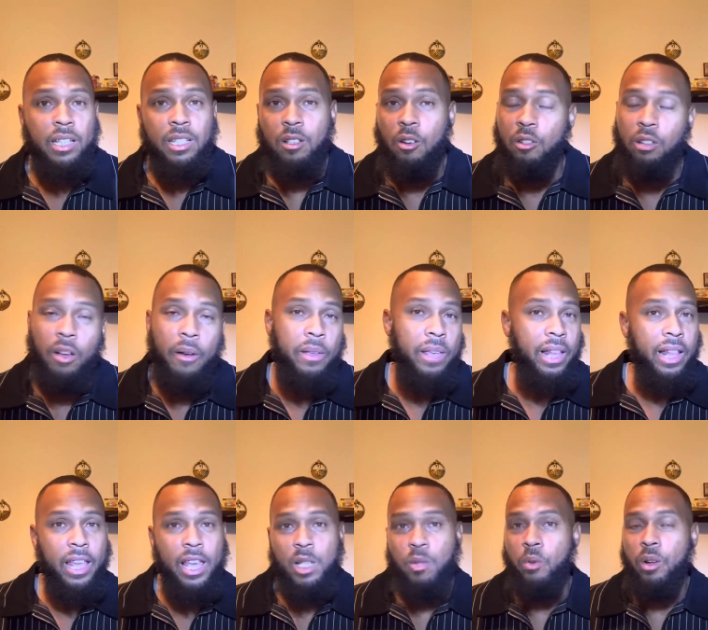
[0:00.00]
So, you know, it
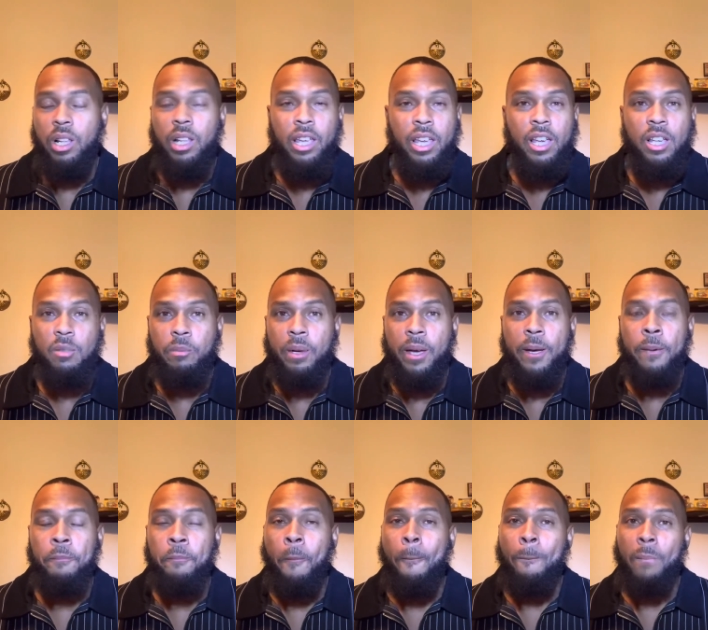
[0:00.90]
is what it is,
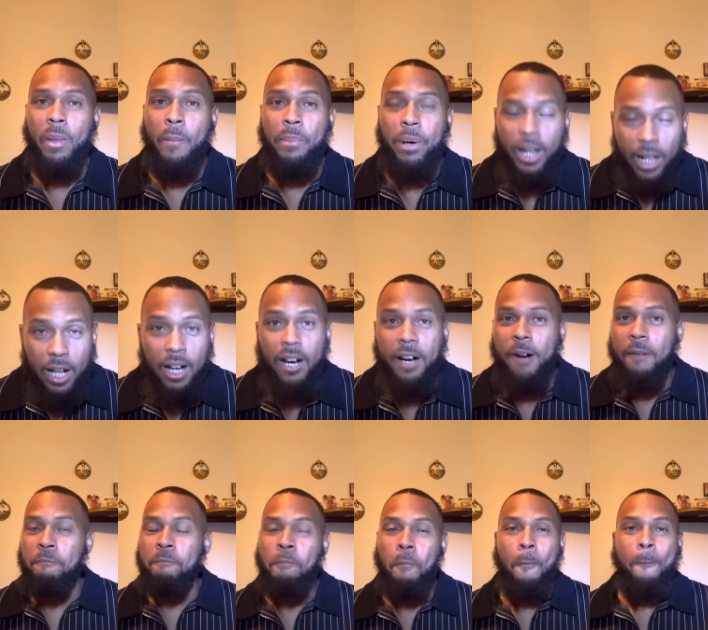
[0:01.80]
man. But
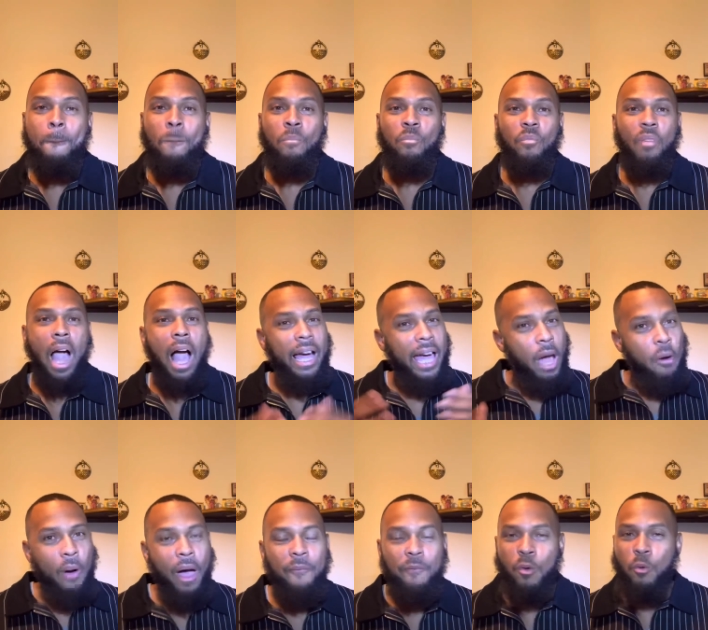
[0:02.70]
I can't
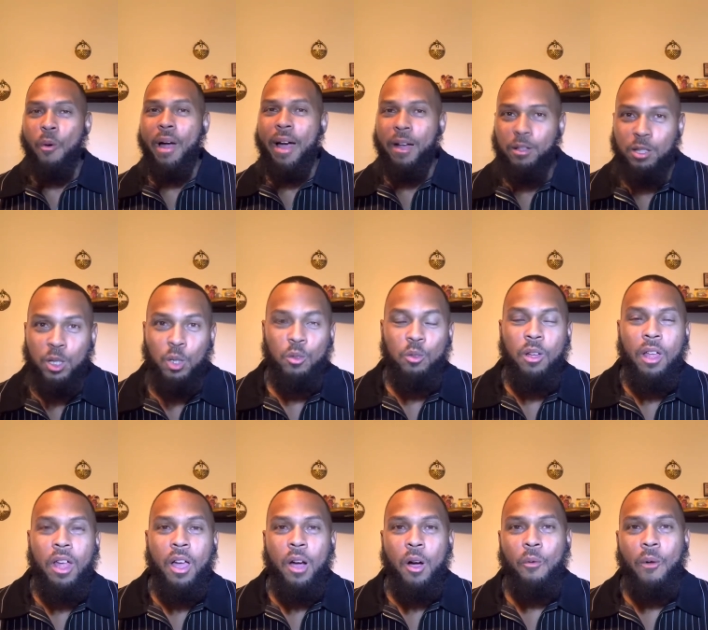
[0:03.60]
wait for round two.
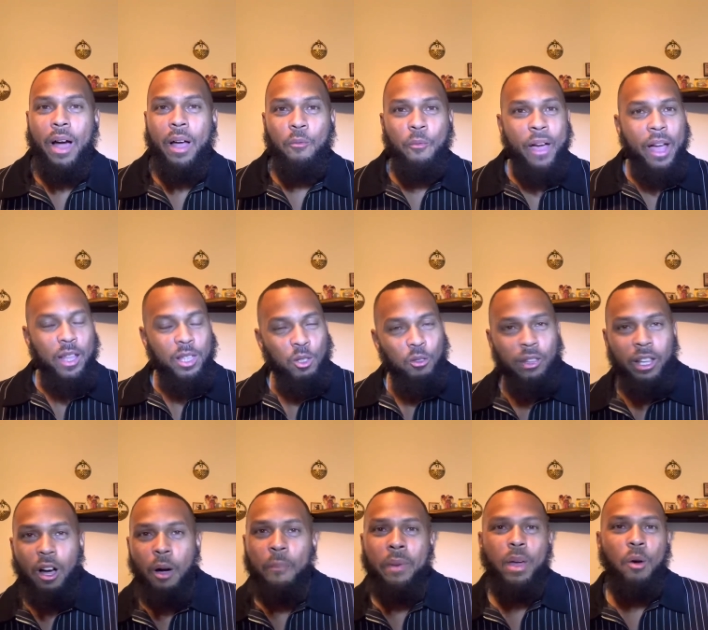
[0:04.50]
All right, round two, they're
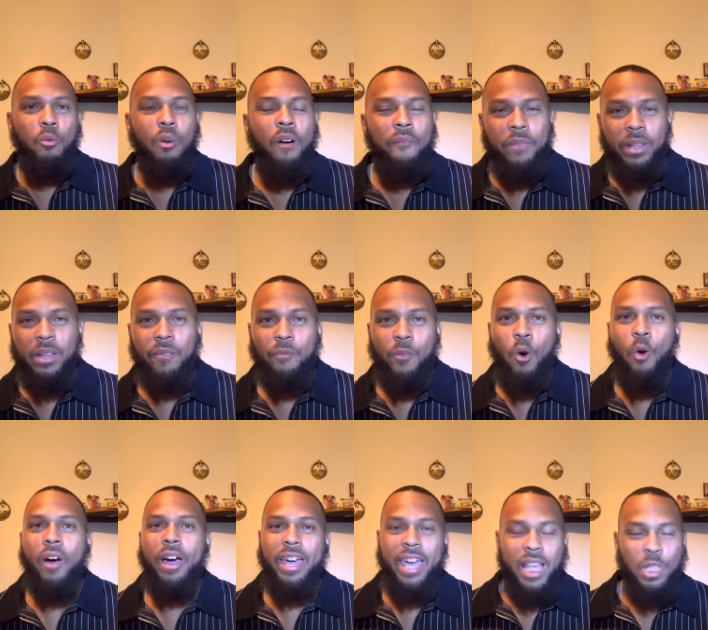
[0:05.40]
going to be at
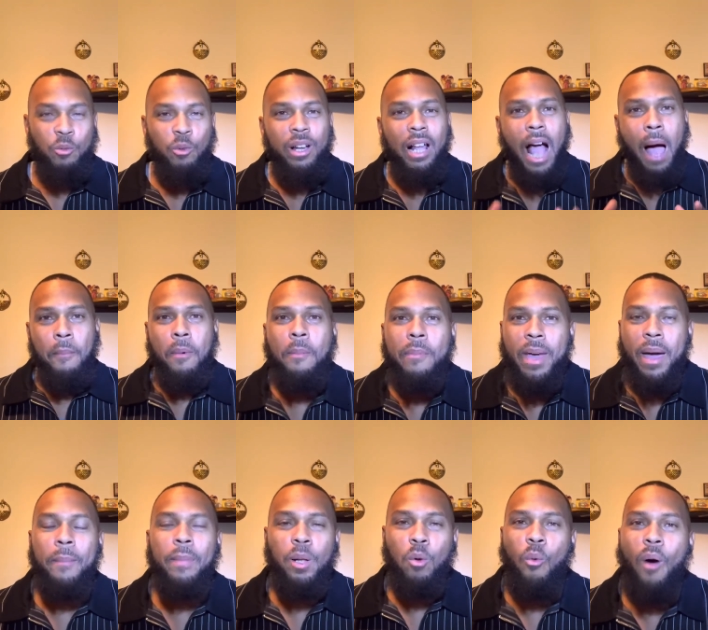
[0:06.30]
154. And guess what? I'm going to be
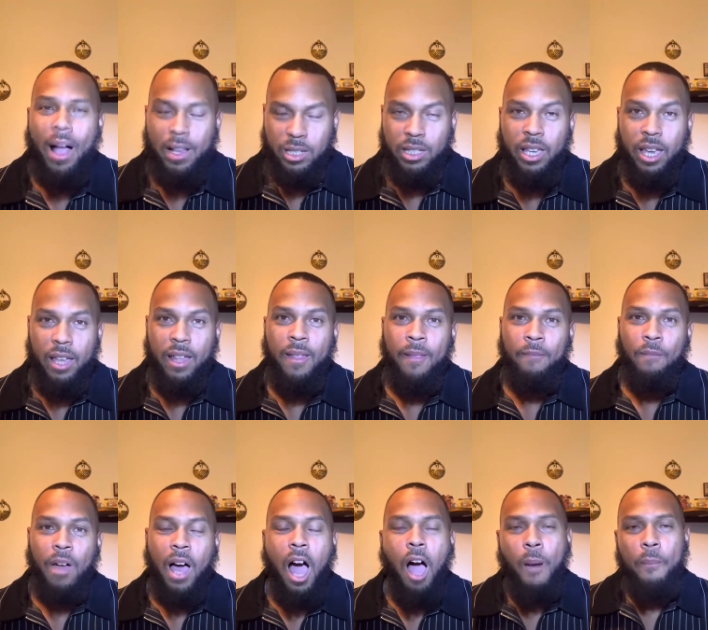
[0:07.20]
able to watch that
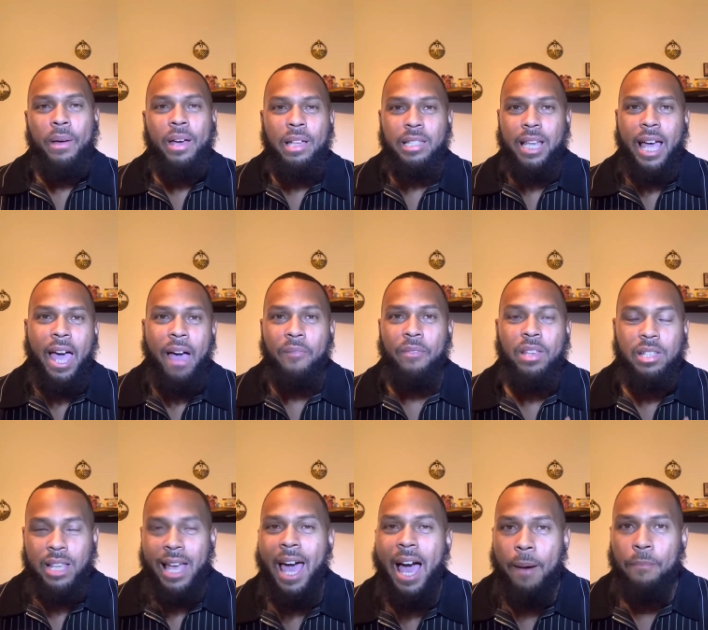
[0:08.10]
all because I have
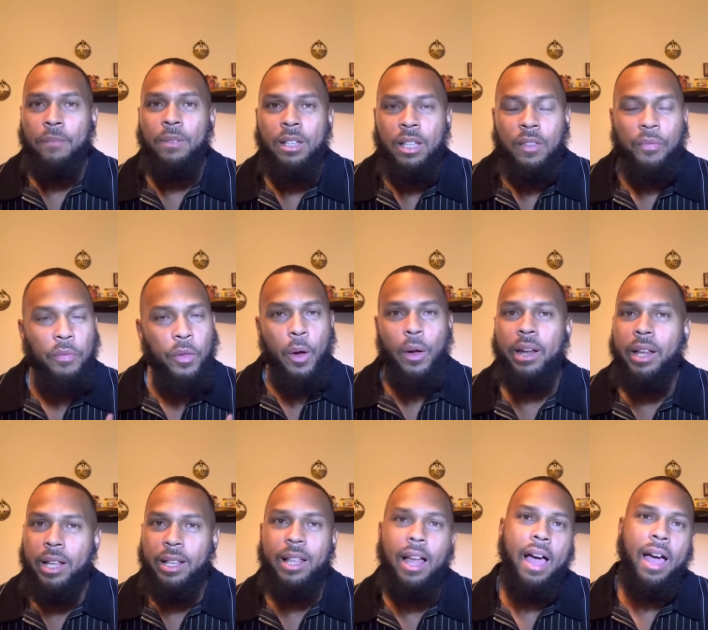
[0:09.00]
this app,
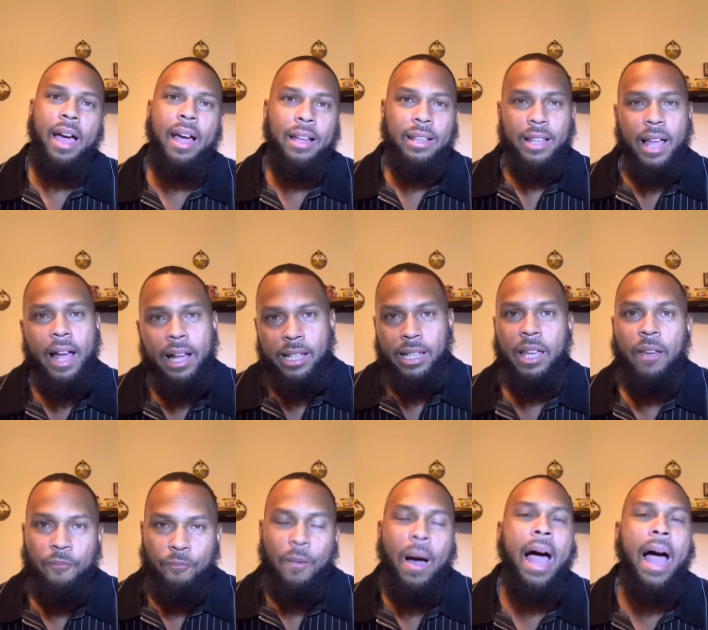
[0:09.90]
$39.95.